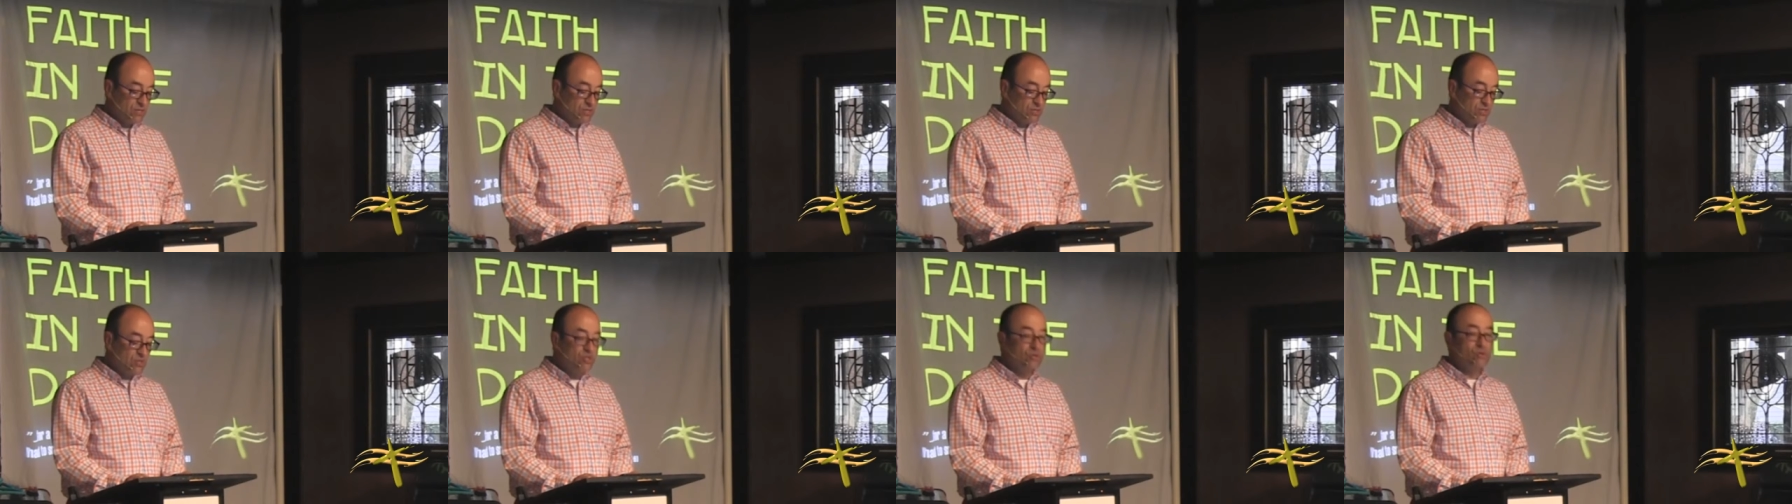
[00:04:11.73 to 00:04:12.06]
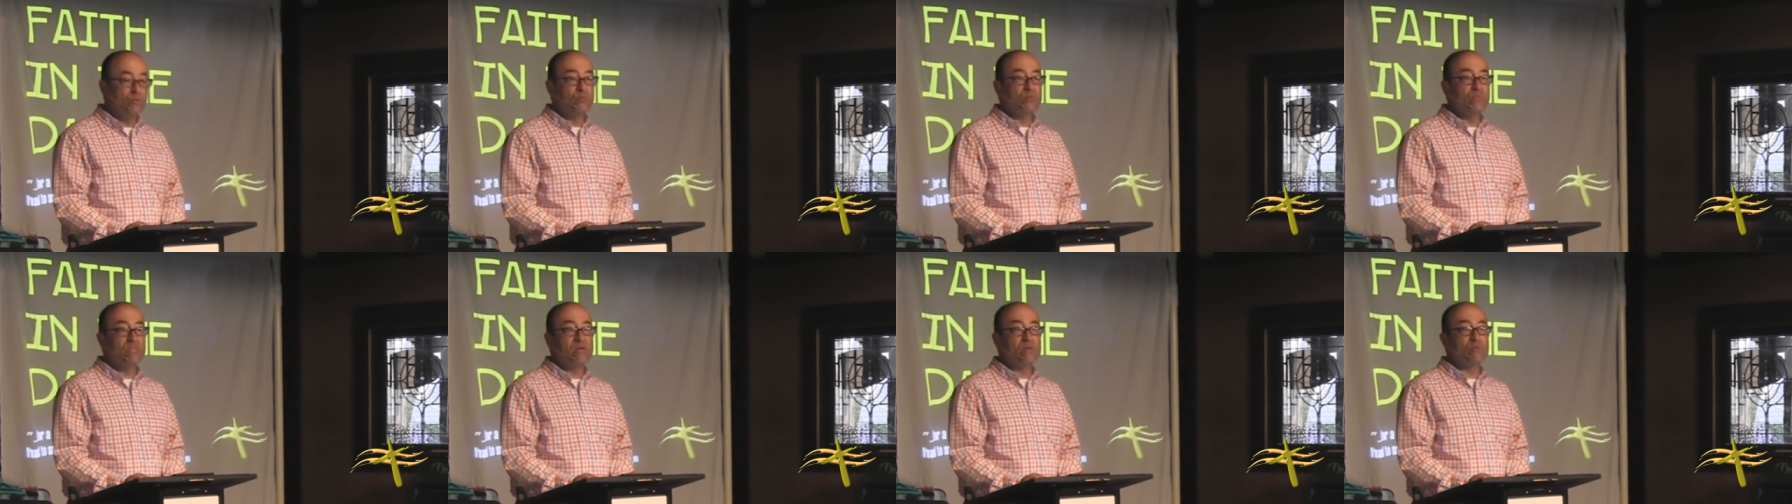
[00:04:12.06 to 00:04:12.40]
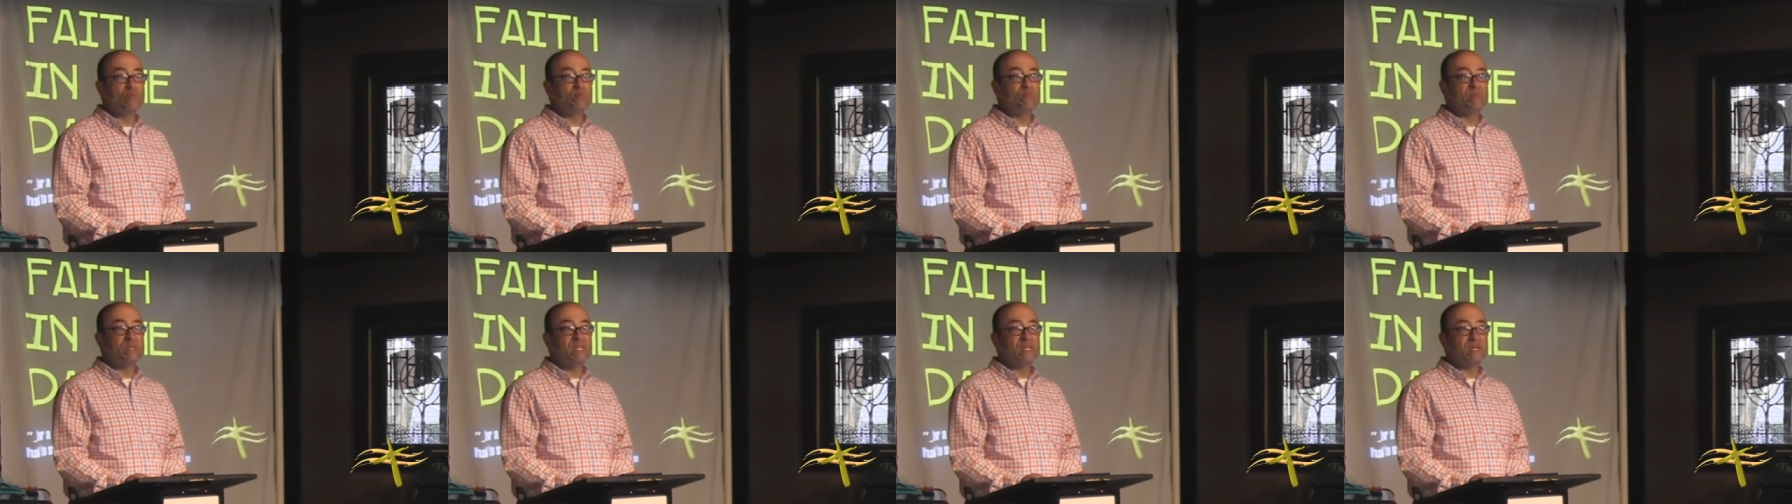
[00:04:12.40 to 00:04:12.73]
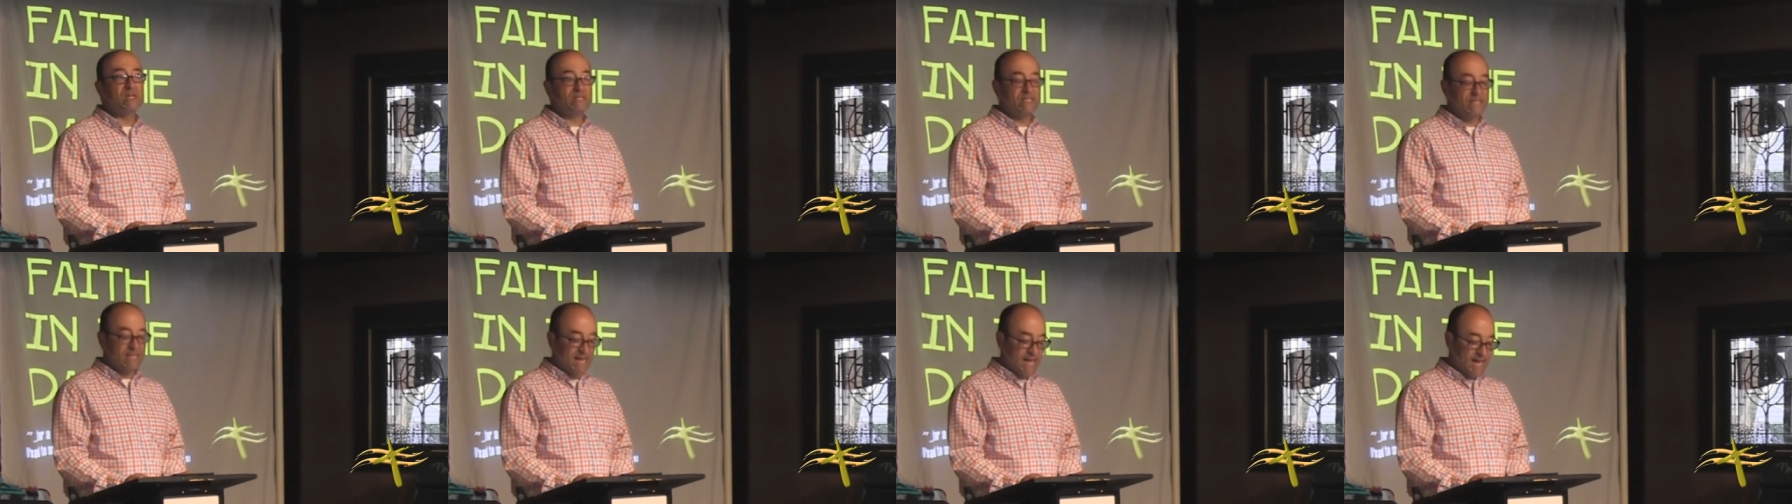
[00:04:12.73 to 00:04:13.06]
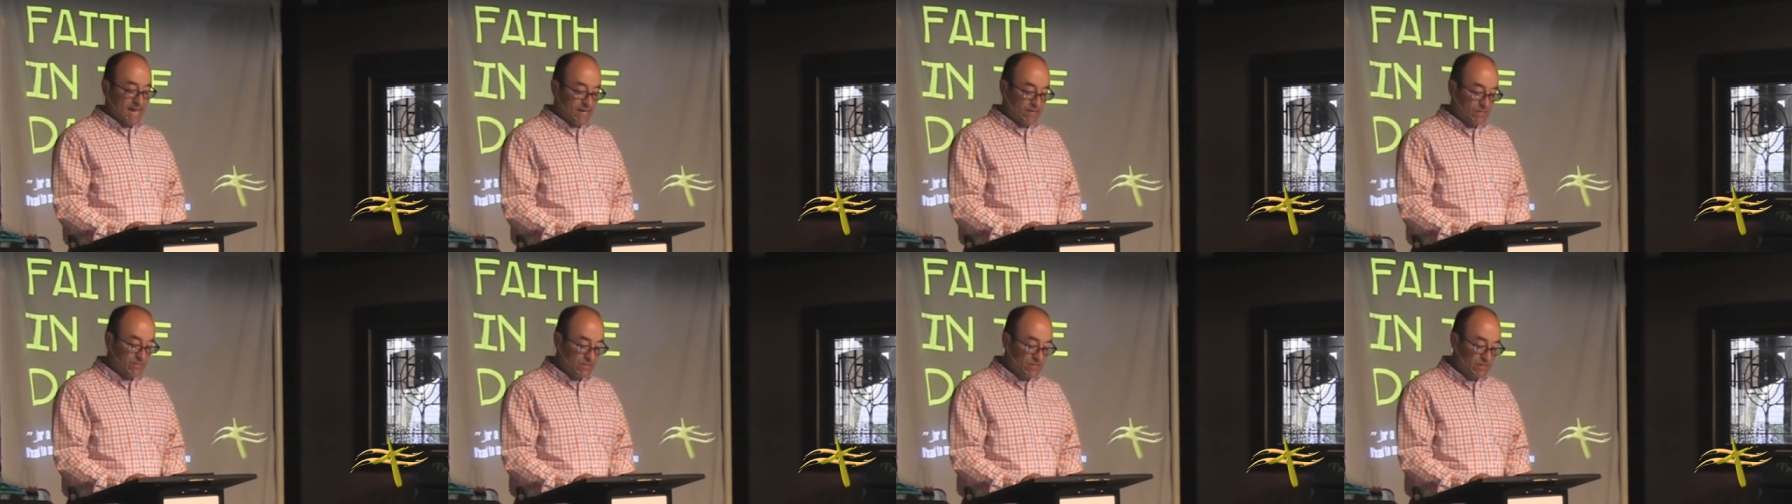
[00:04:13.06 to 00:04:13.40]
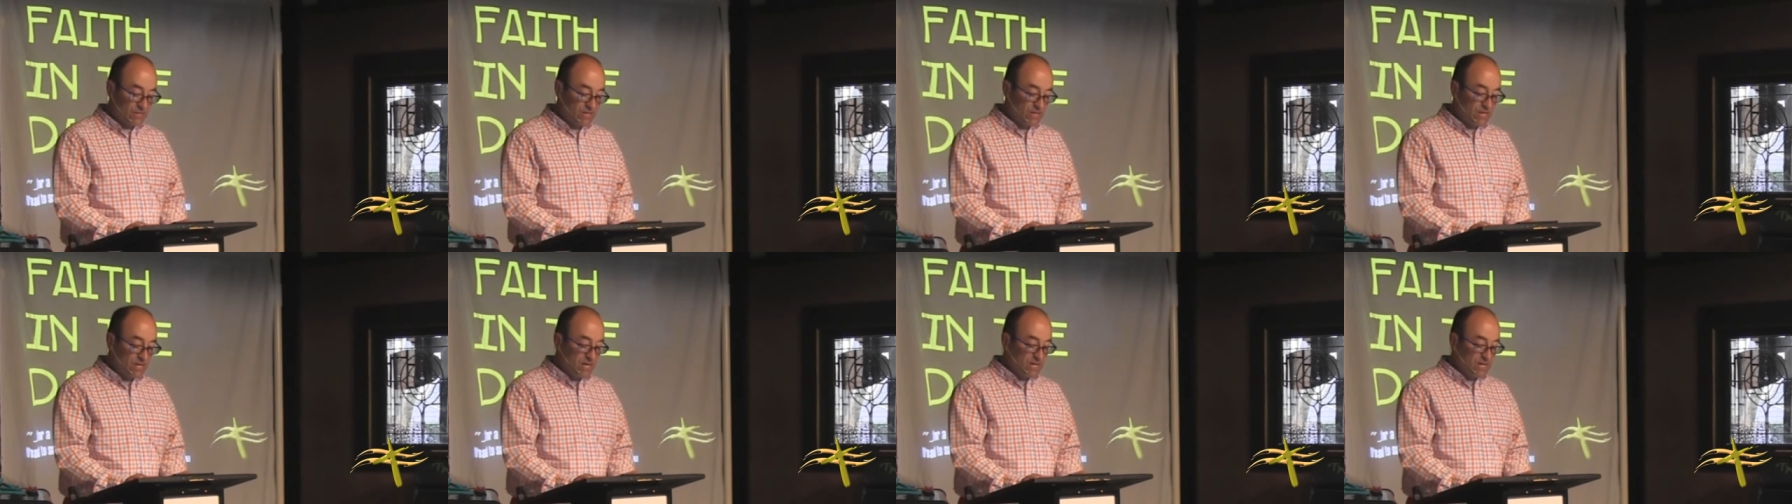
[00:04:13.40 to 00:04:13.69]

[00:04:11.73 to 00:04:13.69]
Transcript: Soon they were being attacked.